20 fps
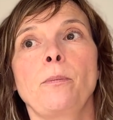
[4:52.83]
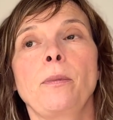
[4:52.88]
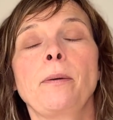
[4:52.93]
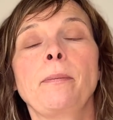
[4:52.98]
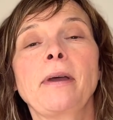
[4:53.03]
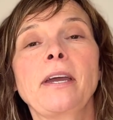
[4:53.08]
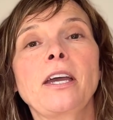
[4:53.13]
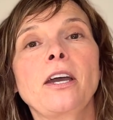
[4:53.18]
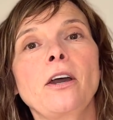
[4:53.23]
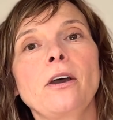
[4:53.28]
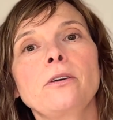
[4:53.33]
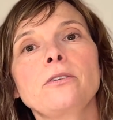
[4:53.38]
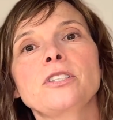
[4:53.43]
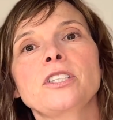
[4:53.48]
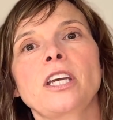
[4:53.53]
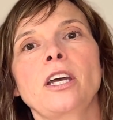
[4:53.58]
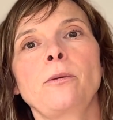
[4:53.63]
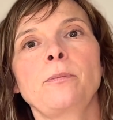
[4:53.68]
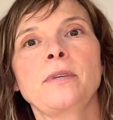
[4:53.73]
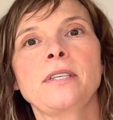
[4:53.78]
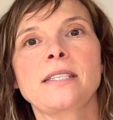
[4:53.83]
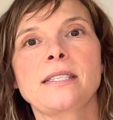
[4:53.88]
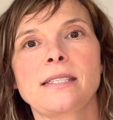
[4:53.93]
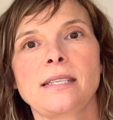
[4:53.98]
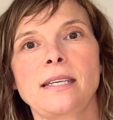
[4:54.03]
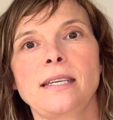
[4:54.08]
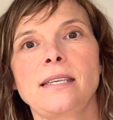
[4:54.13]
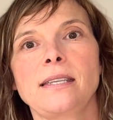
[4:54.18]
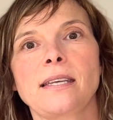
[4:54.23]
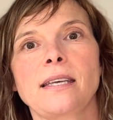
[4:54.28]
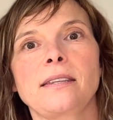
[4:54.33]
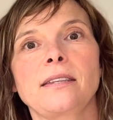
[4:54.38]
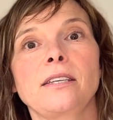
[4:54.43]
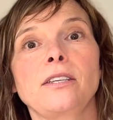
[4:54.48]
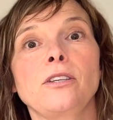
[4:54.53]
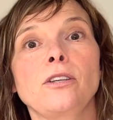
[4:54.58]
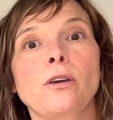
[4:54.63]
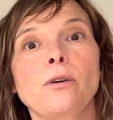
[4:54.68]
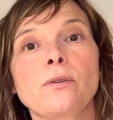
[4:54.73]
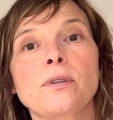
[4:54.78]
But my coach helped me see that the
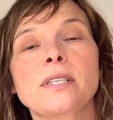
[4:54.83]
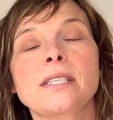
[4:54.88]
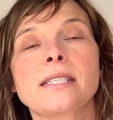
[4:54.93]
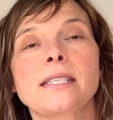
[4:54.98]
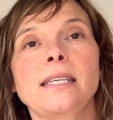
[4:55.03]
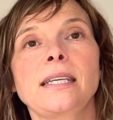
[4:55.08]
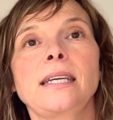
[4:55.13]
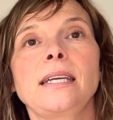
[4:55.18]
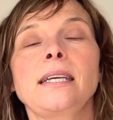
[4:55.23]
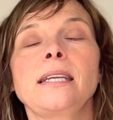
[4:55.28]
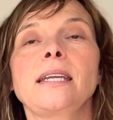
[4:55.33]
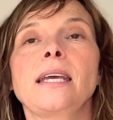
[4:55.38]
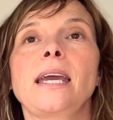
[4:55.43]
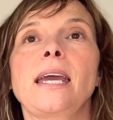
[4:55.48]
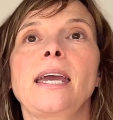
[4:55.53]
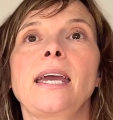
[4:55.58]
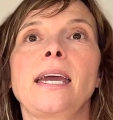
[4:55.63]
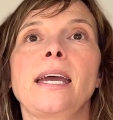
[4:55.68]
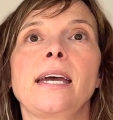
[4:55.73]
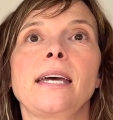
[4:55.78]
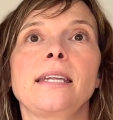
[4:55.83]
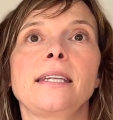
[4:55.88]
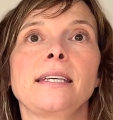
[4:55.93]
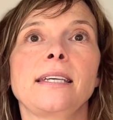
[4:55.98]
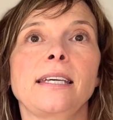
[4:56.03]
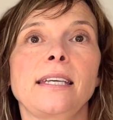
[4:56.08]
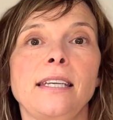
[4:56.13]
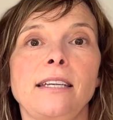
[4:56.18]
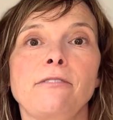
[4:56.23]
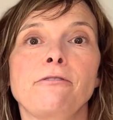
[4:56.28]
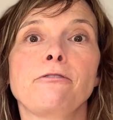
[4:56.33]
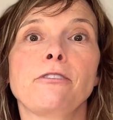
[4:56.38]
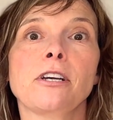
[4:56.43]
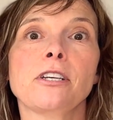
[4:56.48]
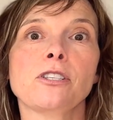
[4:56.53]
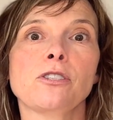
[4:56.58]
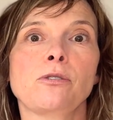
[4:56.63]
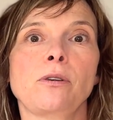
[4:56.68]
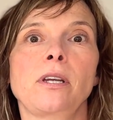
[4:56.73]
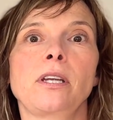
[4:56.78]
noticing and the getting
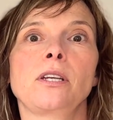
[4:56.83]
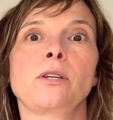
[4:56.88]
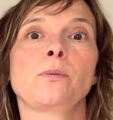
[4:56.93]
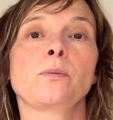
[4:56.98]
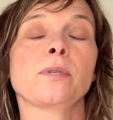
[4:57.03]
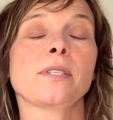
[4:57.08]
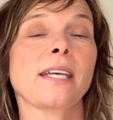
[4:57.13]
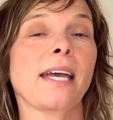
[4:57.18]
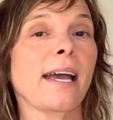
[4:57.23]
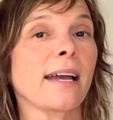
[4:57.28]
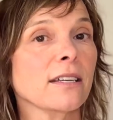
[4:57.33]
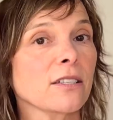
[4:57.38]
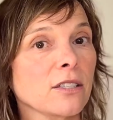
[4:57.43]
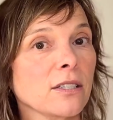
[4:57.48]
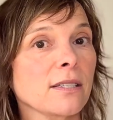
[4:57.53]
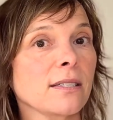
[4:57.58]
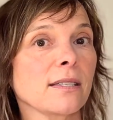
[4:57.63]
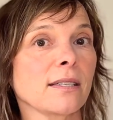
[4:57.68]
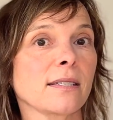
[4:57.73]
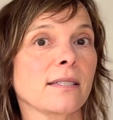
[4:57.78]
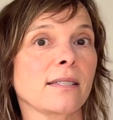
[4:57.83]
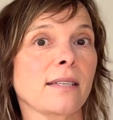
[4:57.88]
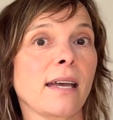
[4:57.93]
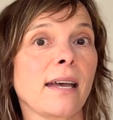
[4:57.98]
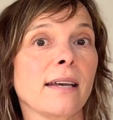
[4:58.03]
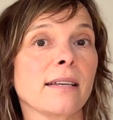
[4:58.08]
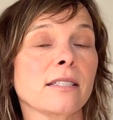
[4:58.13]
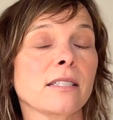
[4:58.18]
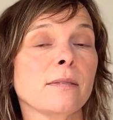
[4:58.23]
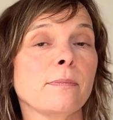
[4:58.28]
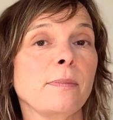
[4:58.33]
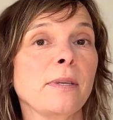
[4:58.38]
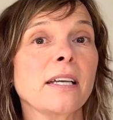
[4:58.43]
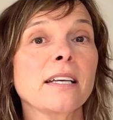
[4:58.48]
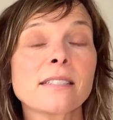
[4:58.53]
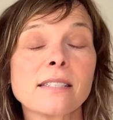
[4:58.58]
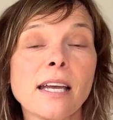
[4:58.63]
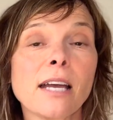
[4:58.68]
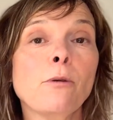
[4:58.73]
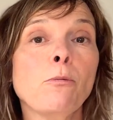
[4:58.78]
frustrated was actually success
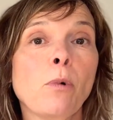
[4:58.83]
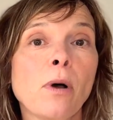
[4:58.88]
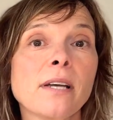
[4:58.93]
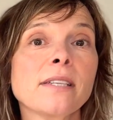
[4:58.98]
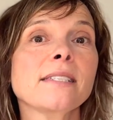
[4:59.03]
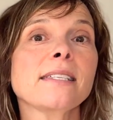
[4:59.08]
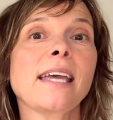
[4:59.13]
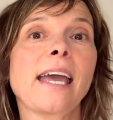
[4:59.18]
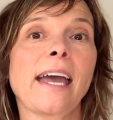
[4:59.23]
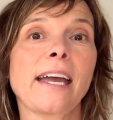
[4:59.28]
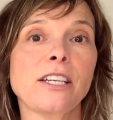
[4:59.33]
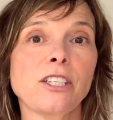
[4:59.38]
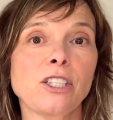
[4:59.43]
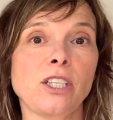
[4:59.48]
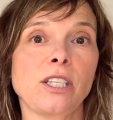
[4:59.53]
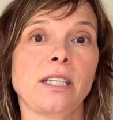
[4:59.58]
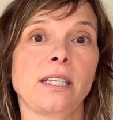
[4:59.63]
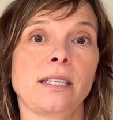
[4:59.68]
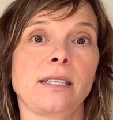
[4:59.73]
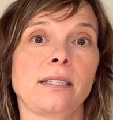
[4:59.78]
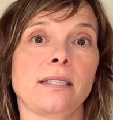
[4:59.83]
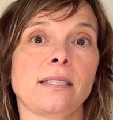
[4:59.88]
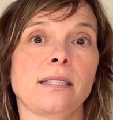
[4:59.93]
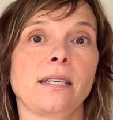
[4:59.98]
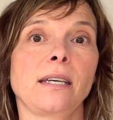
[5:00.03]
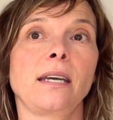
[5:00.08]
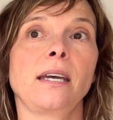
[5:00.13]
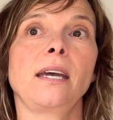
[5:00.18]
because I was catching it.